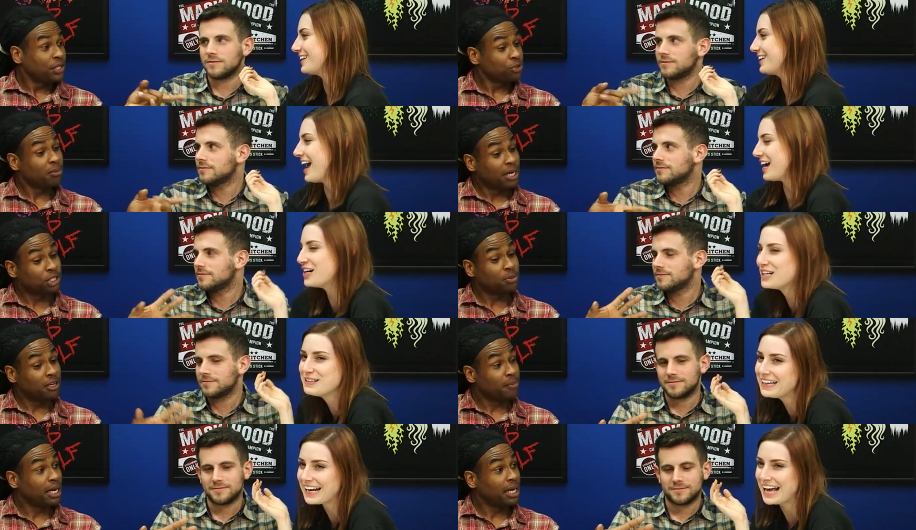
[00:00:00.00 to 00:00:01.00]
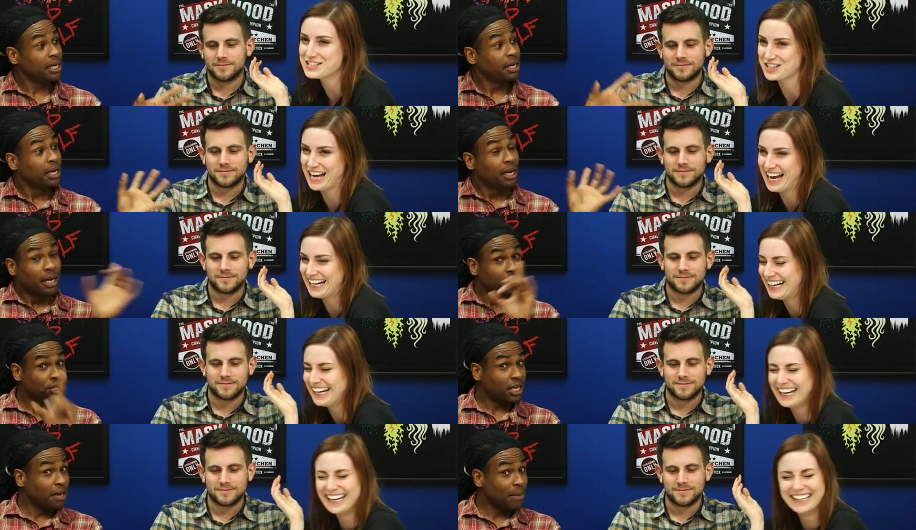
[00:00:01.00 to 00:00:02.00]
Speaker 1: This reminds I me of my educated.
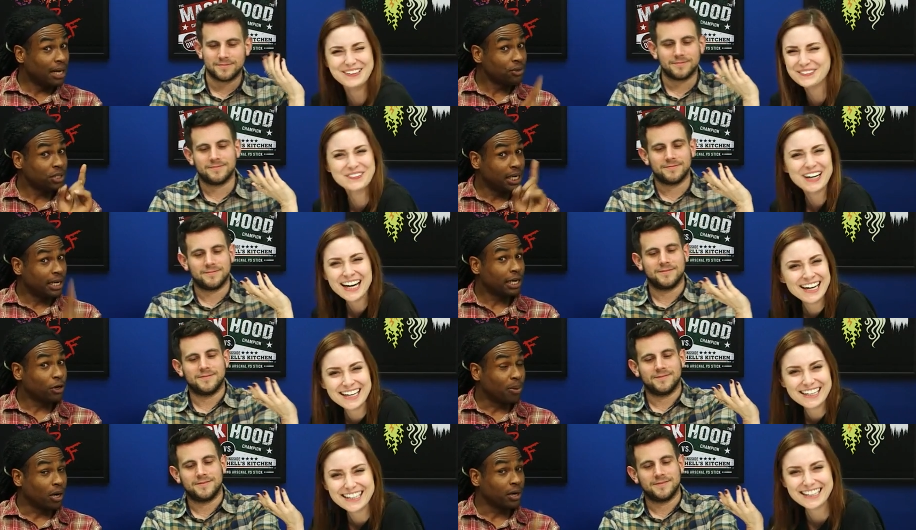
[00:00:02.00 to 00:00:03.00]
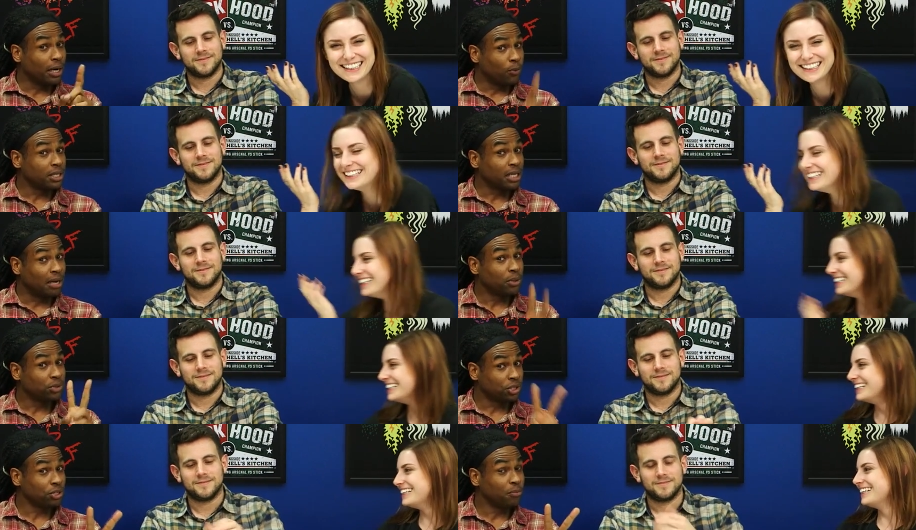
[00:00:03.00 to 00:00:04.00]
same house in Echo Park. At one time, it was a
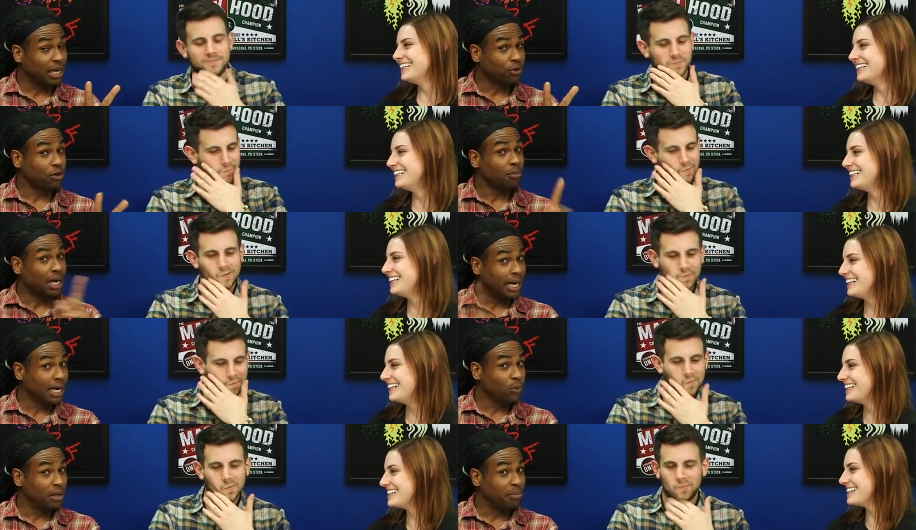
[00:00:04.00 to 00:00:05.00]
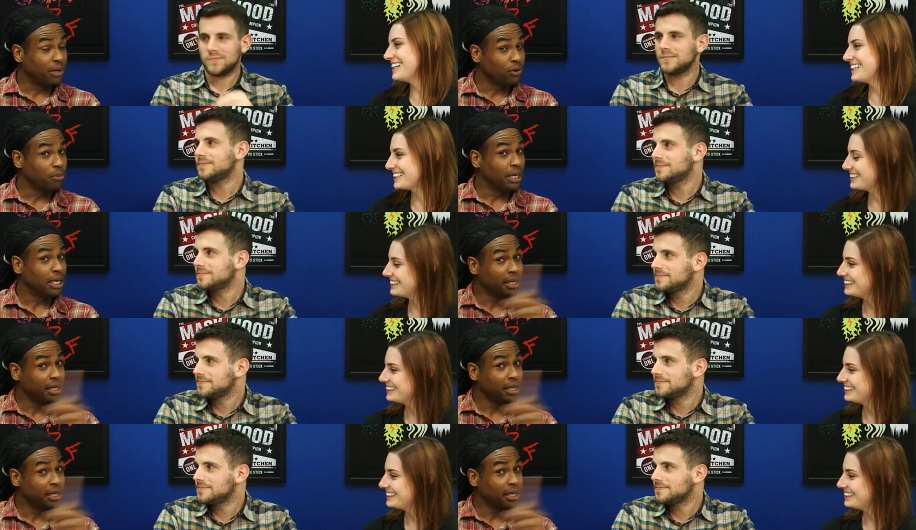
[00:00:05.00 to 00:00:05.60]
two-bedroom. I had one bedroom, and in